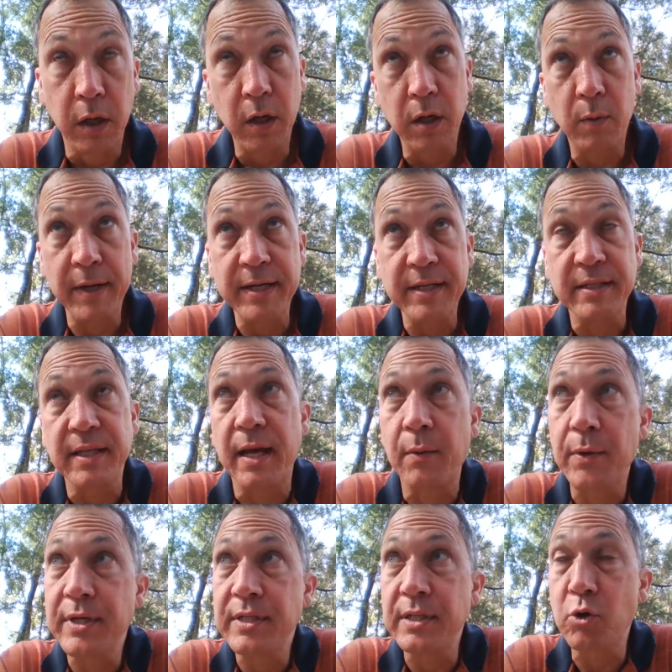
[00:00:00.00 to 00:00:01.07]
what is that?
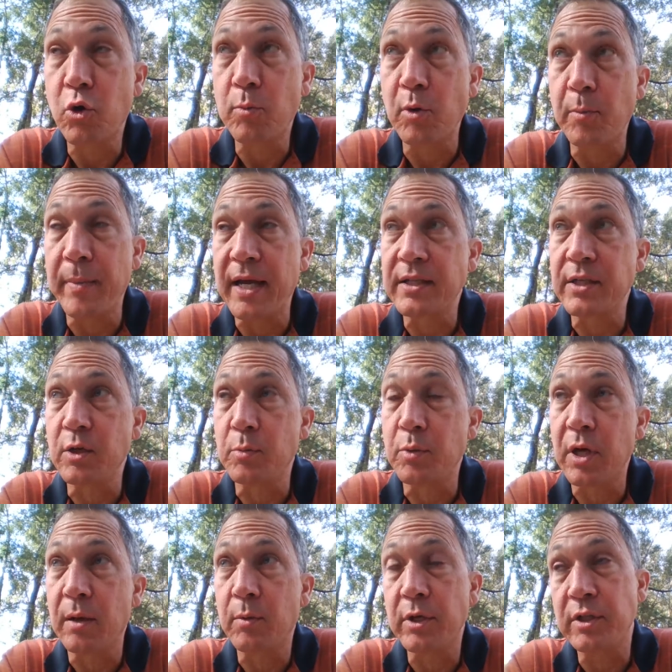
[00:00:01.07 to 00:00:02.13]
What is the normal mask you put
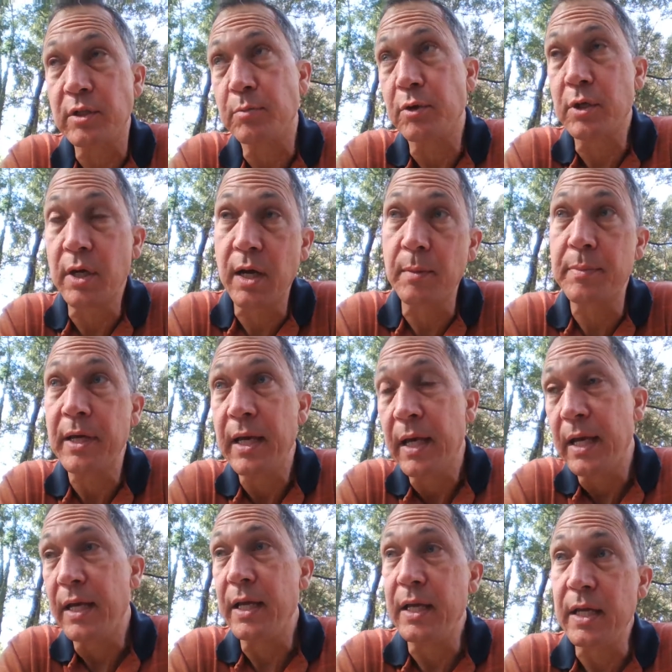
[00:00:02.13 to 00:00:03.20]
up? What you put up
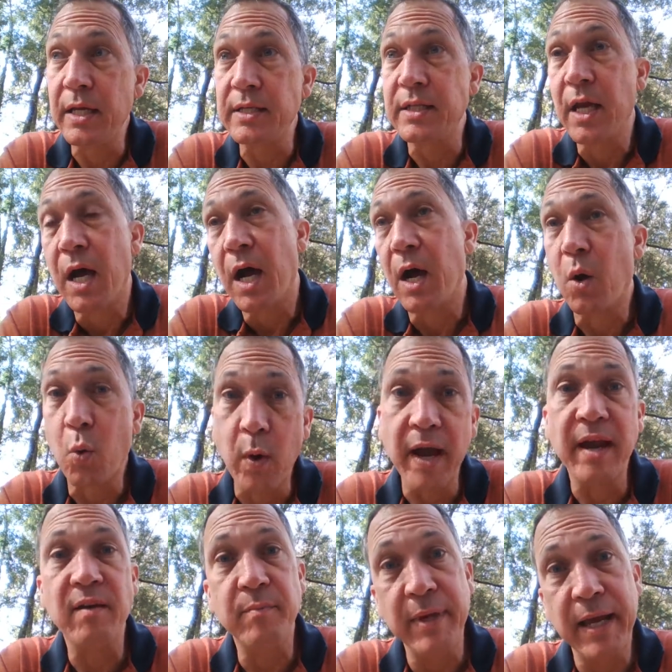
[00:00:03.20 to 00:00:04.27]
is a way
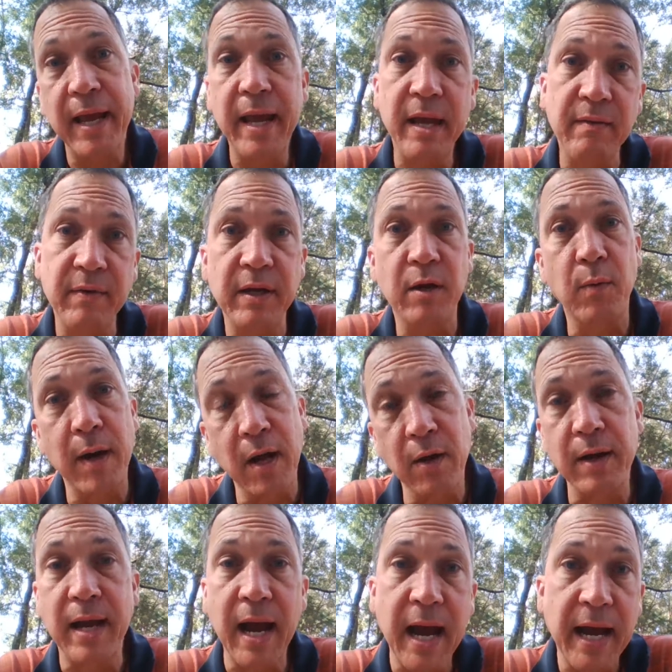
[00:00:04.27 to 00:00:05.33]
of behaving around
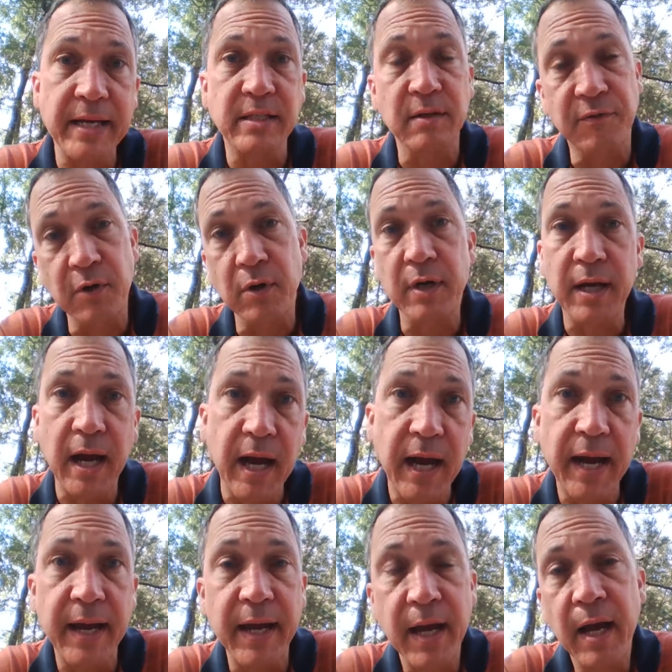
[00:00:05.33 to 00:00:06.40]
guys if you're a
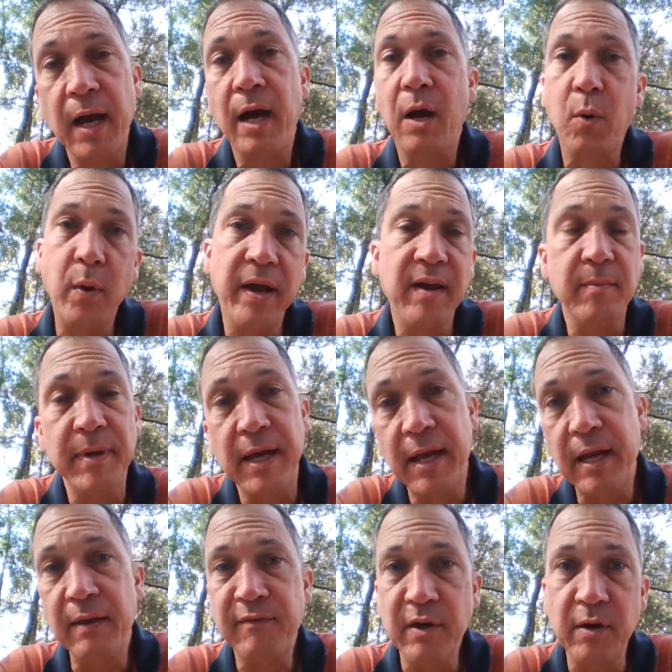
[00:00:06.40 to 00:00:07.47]
guy, a way of
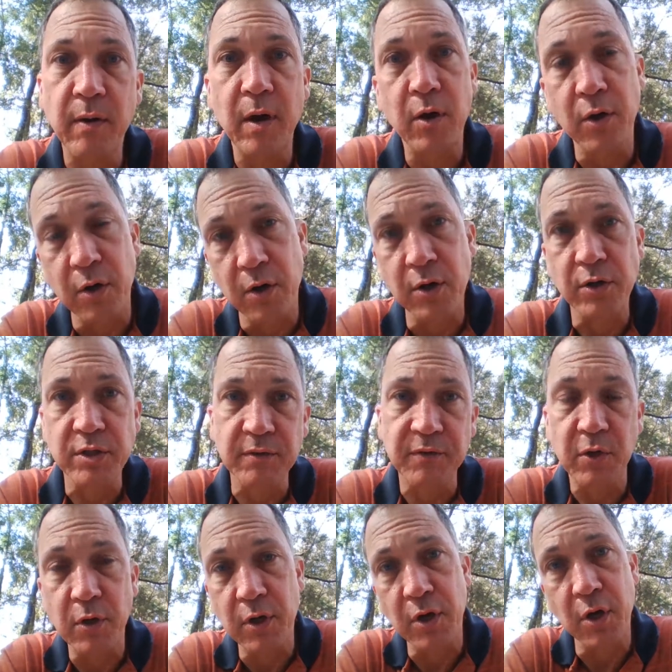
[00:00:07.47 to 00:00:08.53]
behaving around girls if
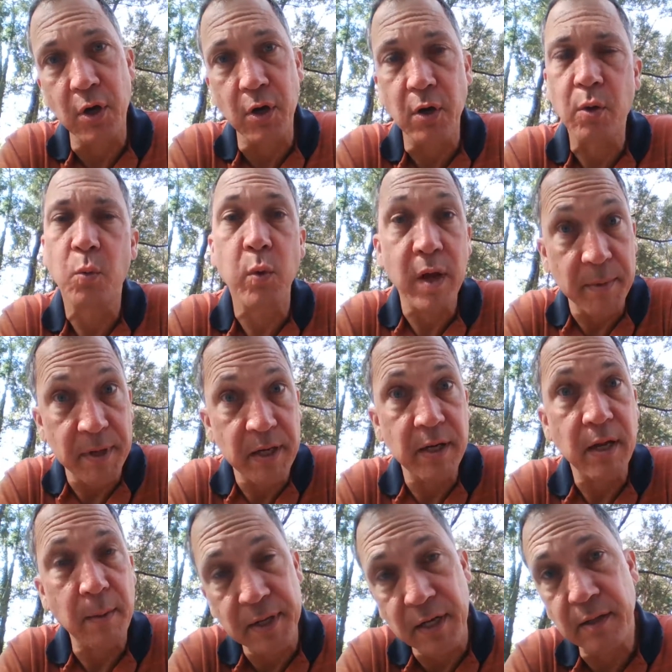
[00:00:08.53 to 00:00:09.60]
you're a girl, women.
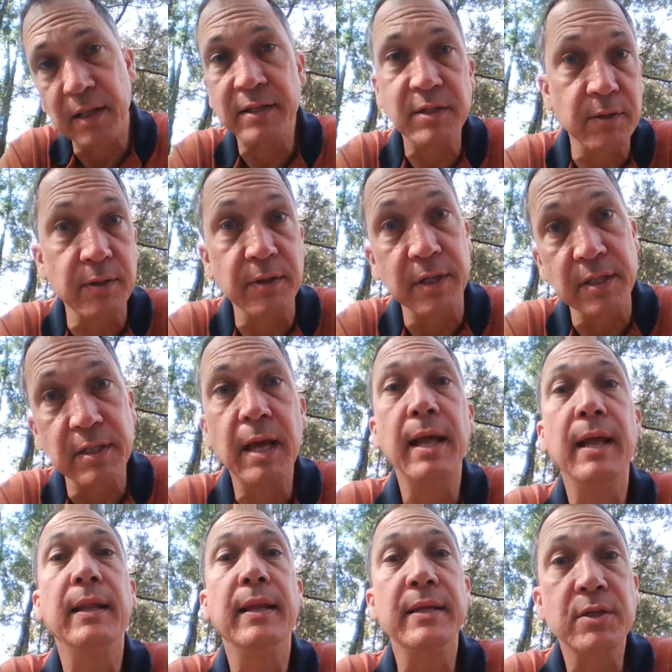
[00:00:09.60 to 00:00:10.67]
Let's do this.
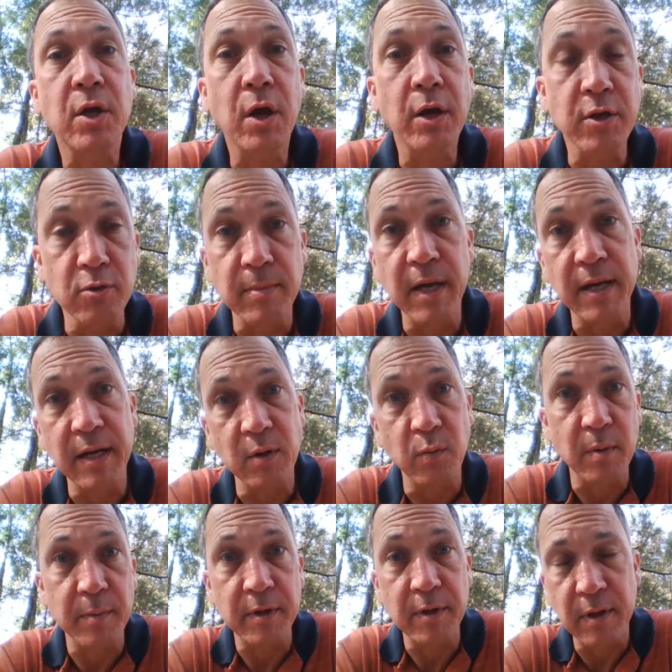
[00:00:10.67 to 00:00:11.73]
Let's call you men and
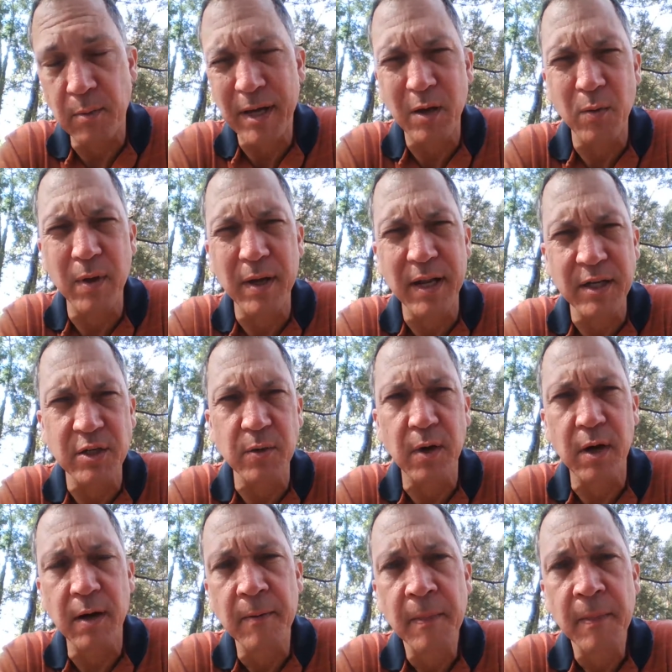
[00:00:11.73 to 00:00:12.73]
women, no matter what age you are.